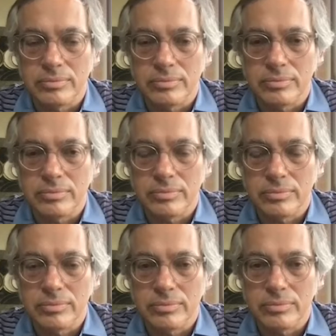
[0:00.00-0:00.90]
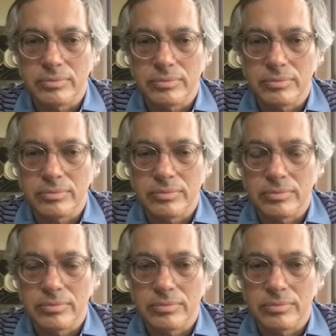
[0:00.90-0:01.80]

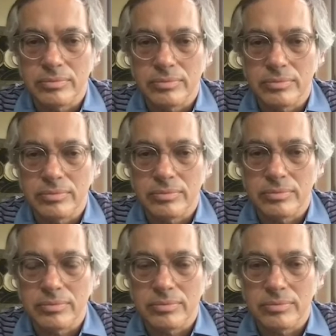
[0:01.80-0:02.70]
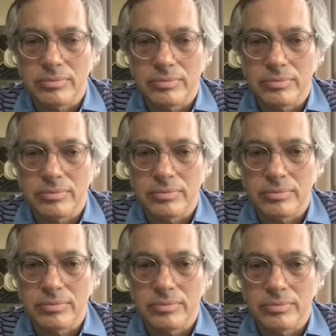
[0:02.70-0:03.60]

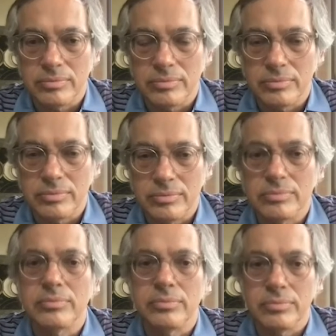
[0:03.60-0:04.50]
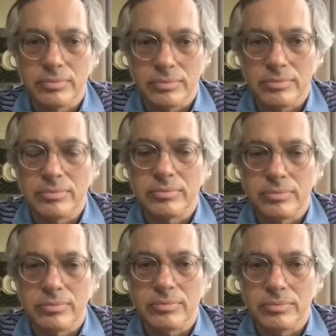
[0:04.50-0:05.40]

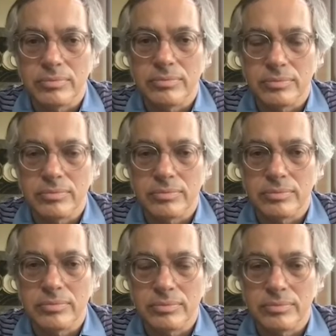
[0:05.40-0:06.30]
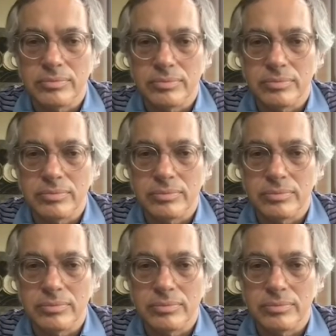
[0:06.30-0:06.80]
This person isn't speaking.